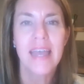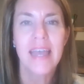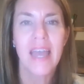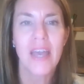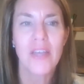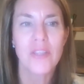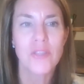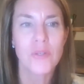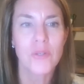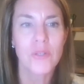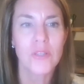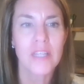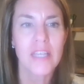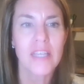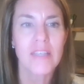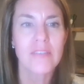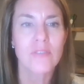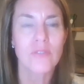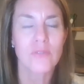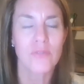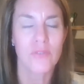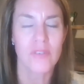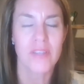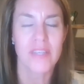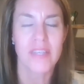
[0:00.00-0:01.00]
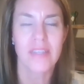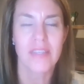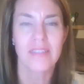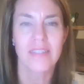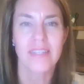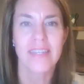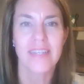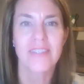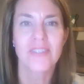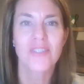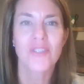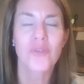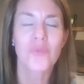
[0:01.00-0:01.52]
and their leaves for
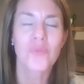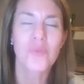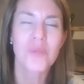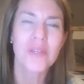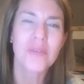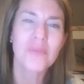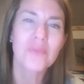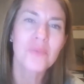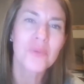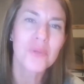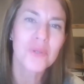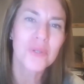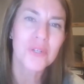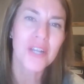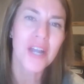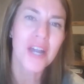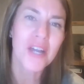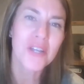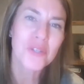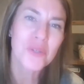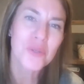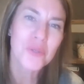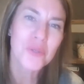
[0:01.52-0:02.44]
healing. So, we were, God